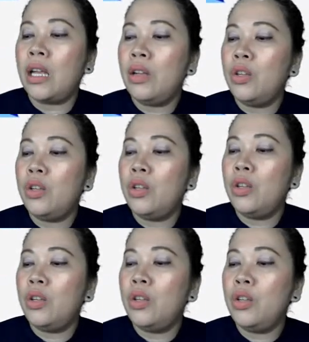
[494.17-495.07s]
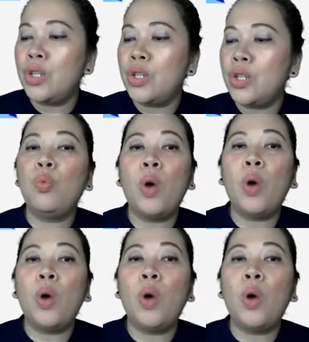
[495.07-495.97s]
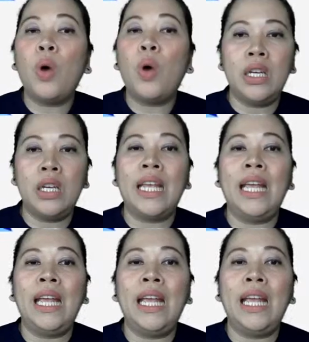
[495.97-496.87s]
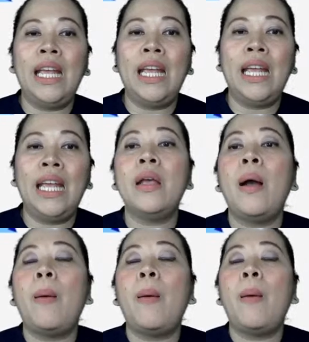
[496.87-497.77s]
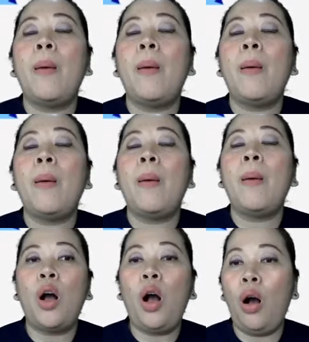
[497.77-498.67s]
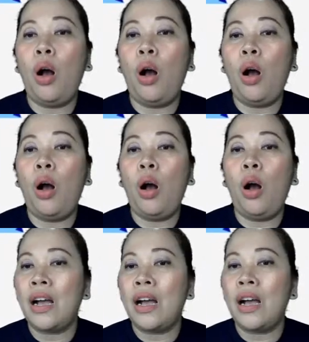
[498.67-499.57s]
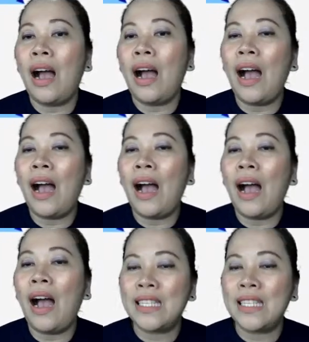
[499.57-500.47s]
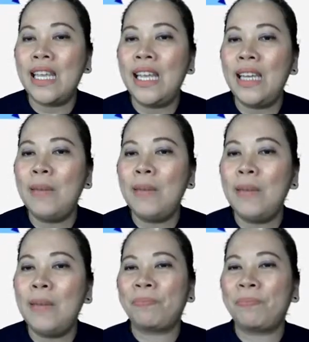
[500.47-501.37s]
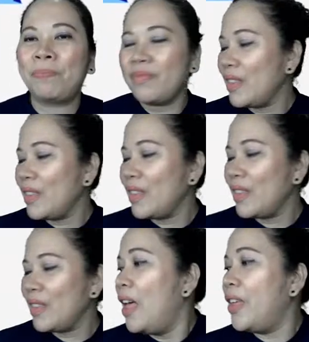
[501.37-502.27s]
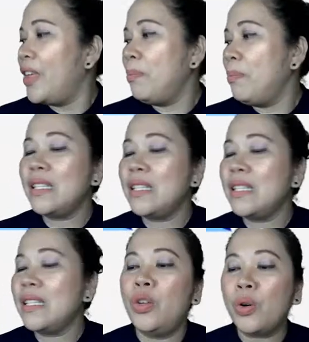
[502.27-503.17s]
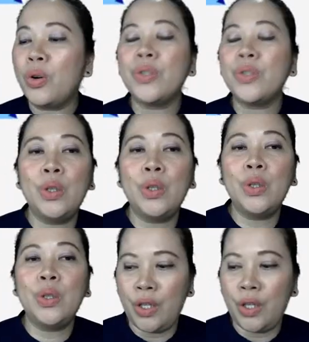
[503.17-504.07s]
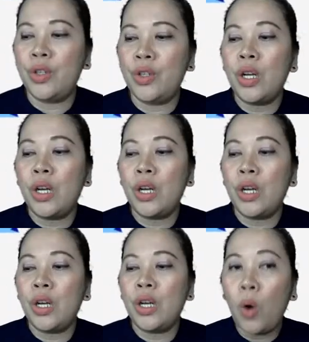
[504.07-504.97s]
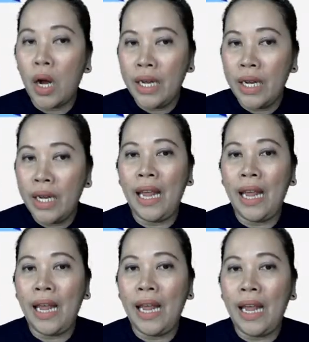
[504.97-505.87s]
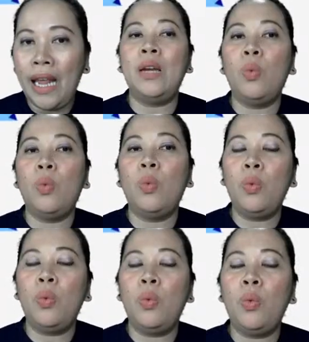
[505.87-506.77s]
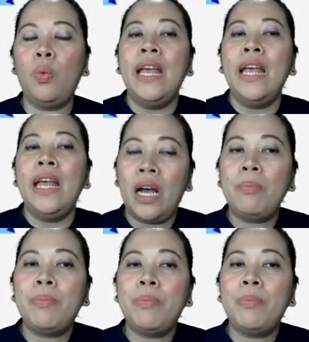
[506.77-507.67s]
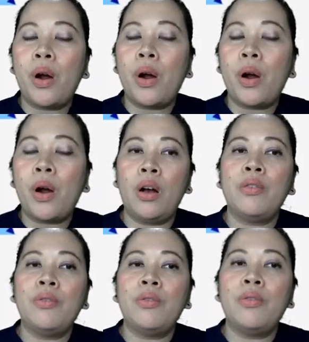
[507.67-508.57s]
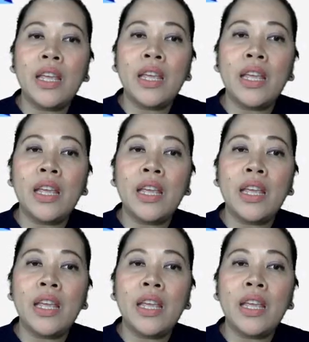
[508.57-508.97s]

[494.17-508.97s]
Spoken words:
your solution 1 and 1 cannot be part of the hydroxine. That means that your solution 1x and 1y cannot be part of the